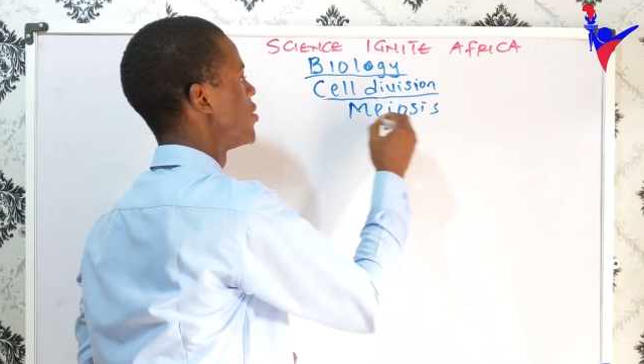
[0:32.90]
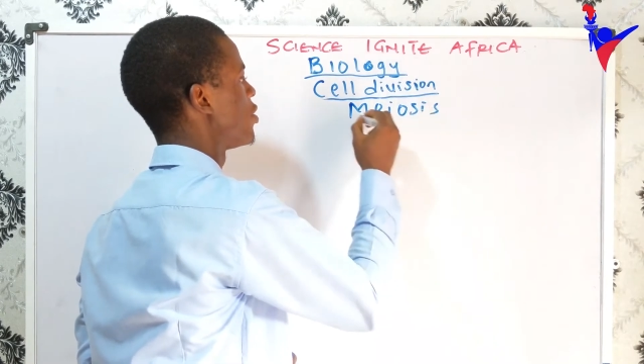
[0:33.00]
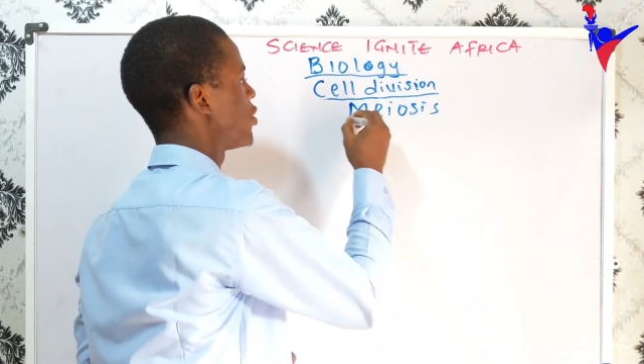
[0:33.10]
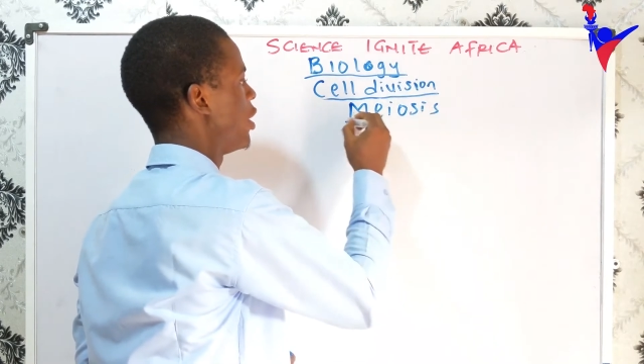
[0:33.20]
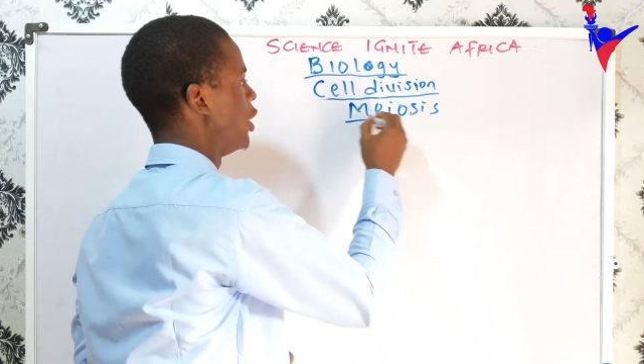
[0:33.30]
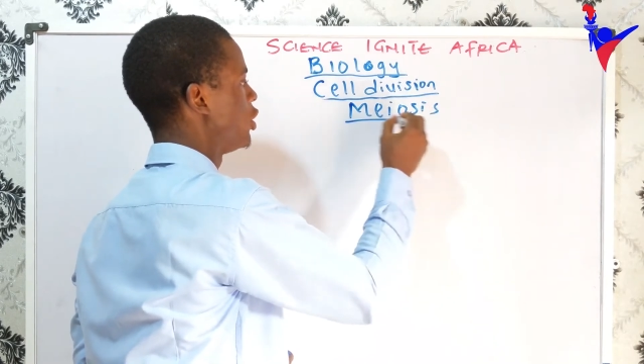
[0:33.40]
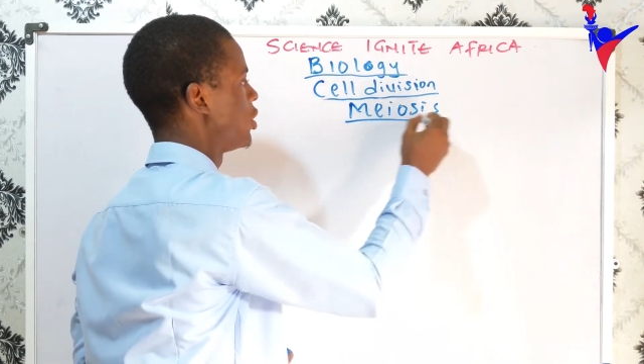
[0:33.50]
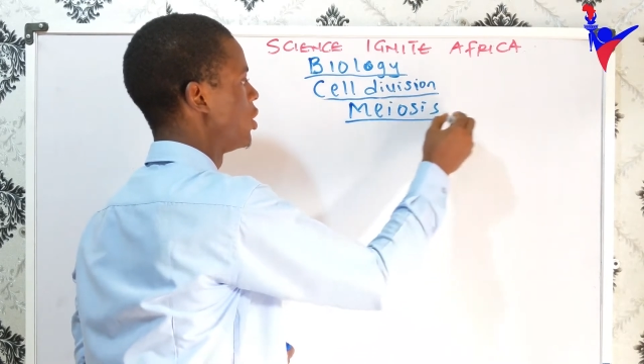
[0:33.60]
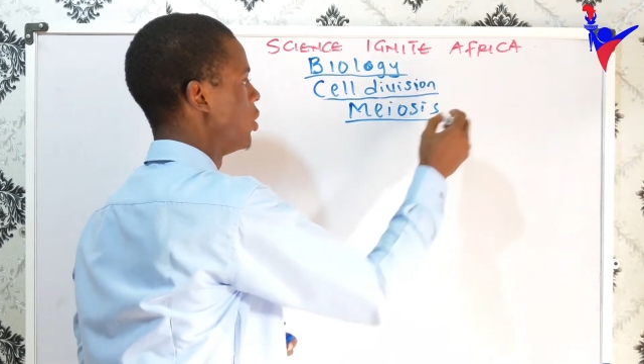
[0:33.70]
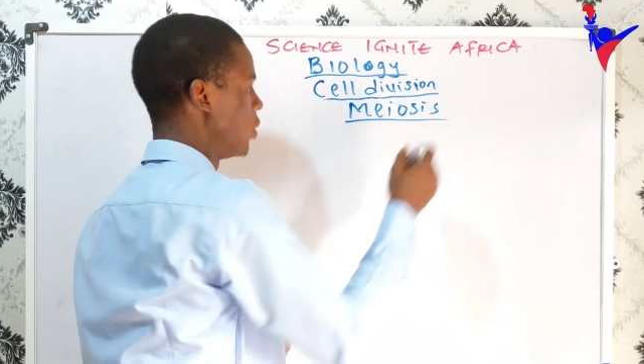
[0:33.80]

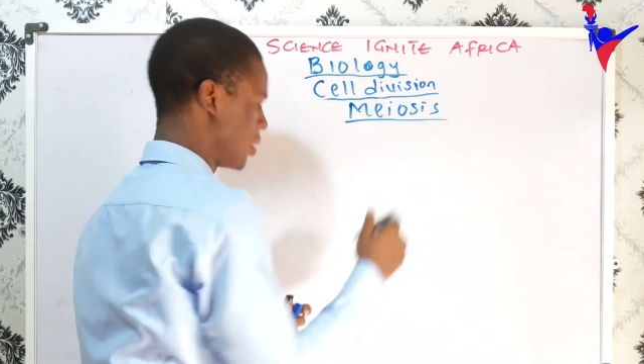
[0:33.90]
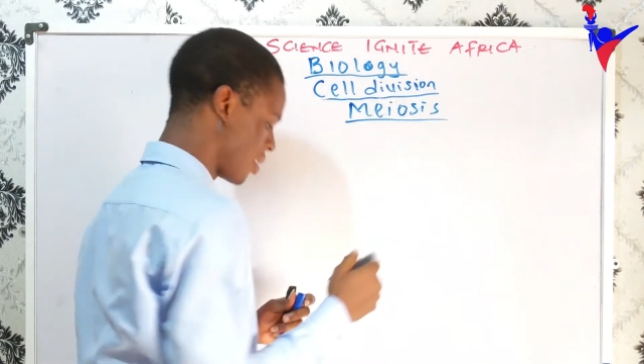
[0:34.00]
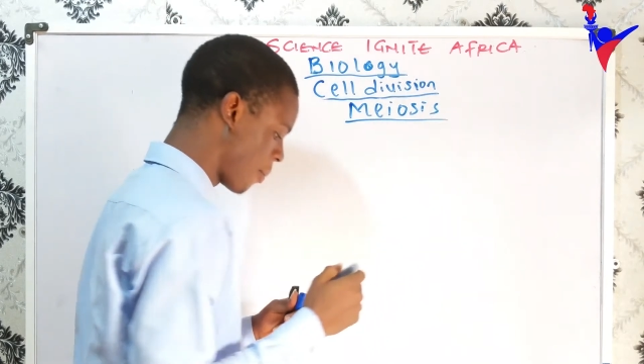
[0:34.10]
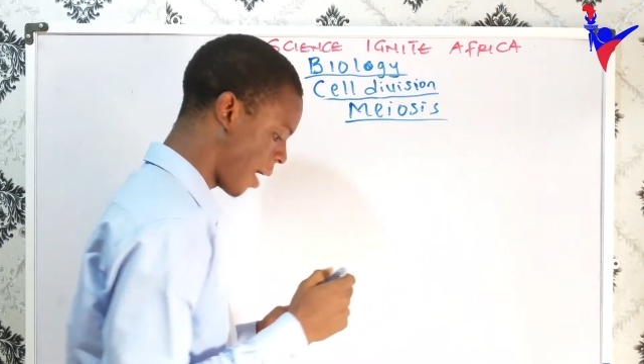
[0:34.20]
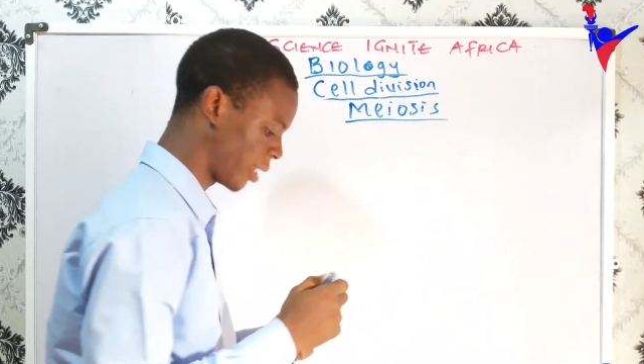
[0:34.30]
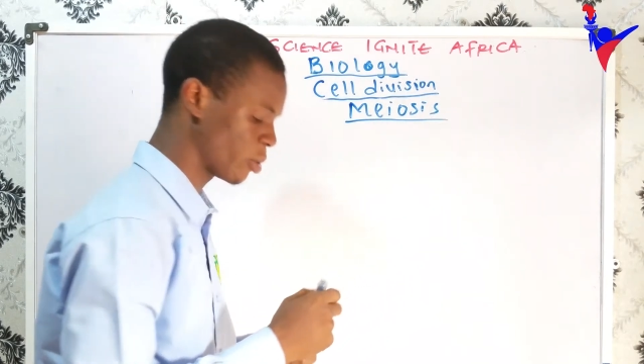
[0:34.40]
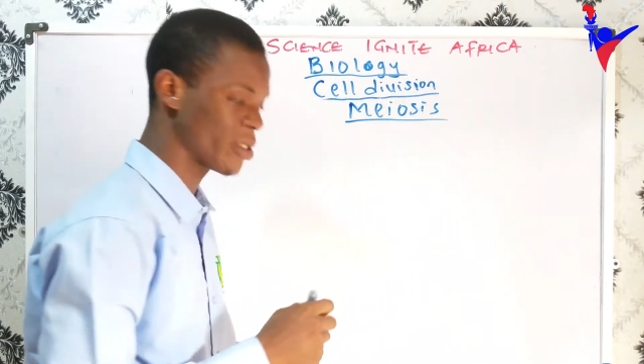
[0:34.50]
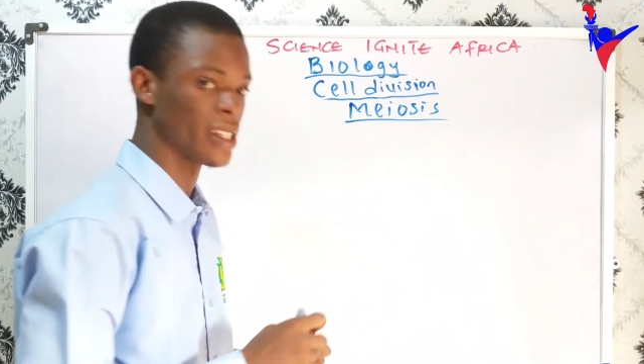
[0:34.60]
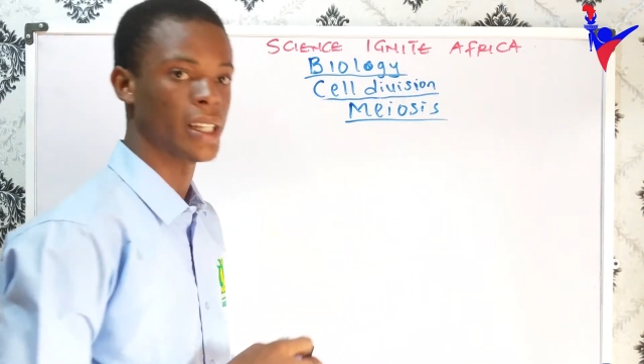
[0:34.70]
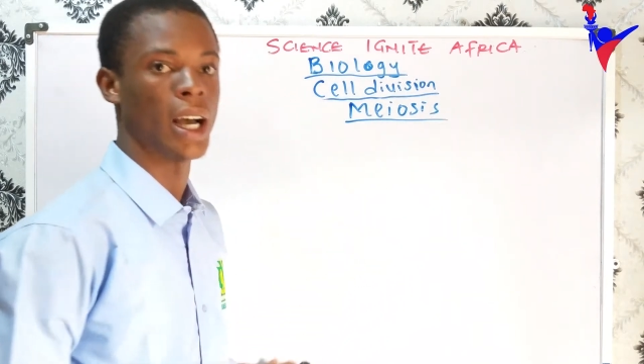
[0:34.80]
stage, which is the
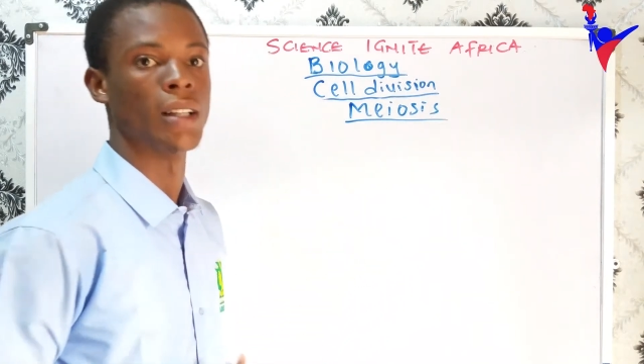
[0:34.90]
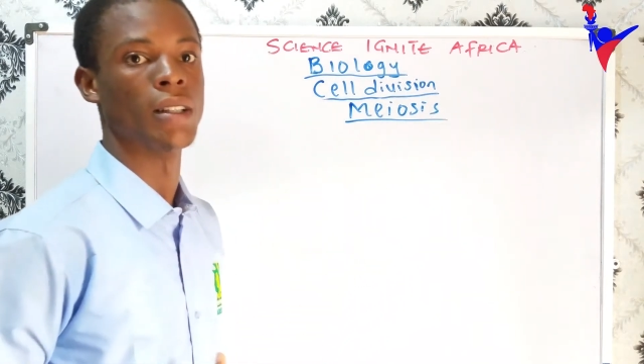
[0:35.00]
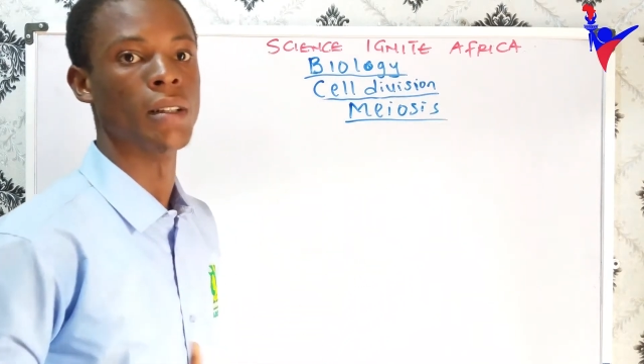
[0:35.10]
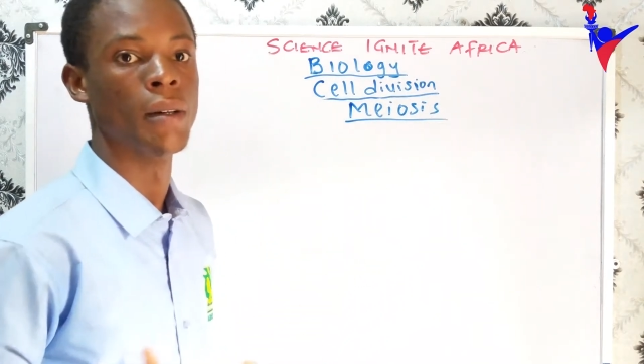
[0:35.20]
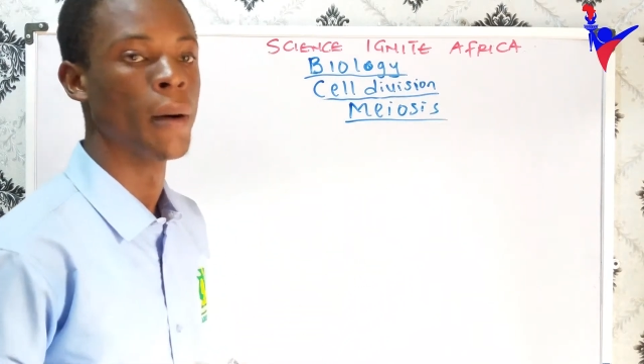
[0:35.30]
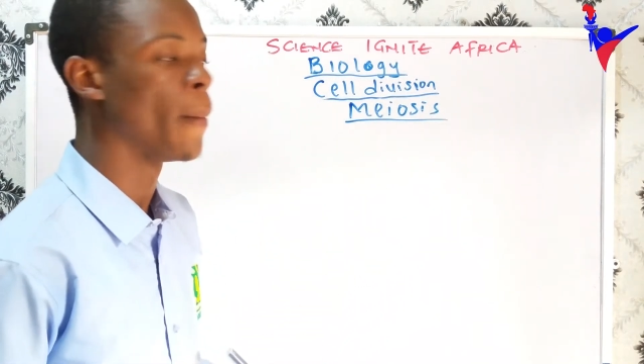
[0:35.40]
mitotic and the